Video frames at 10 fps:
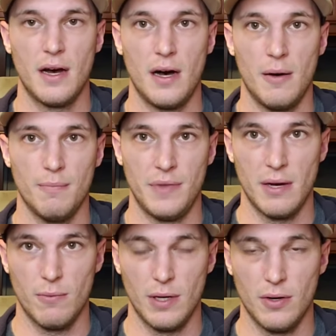
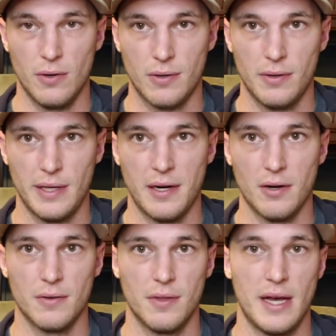that will
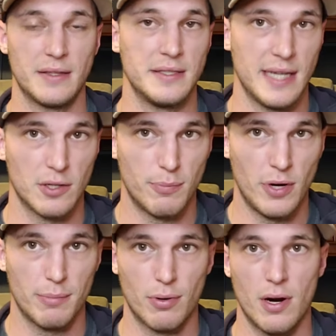clear like the Delta
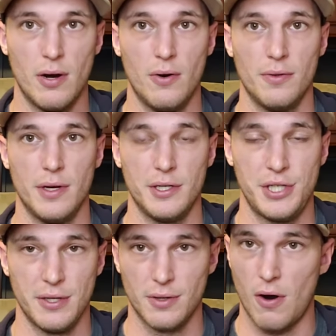Point Pro, the
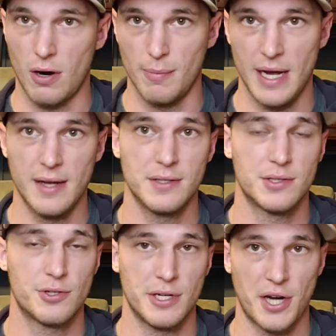Shield
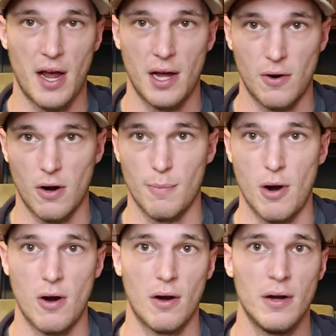RMS, Trijicon
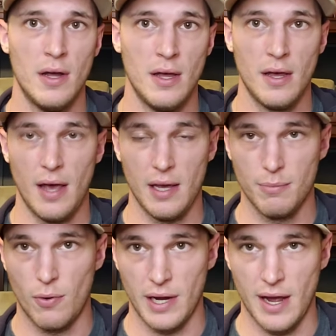RMR,
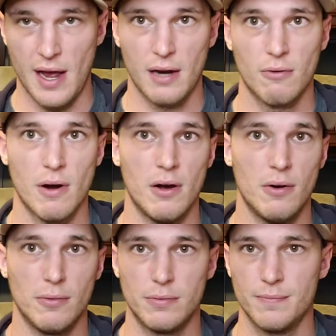Aimpoint
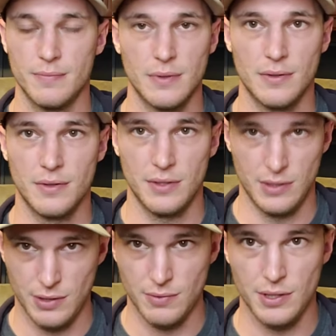Acro,
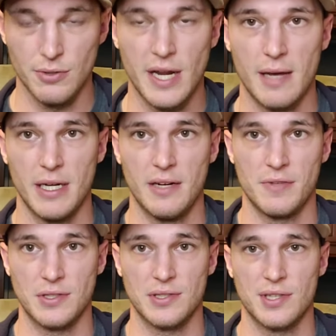you name it. If
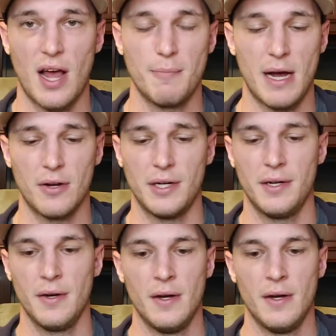it's a slide mounted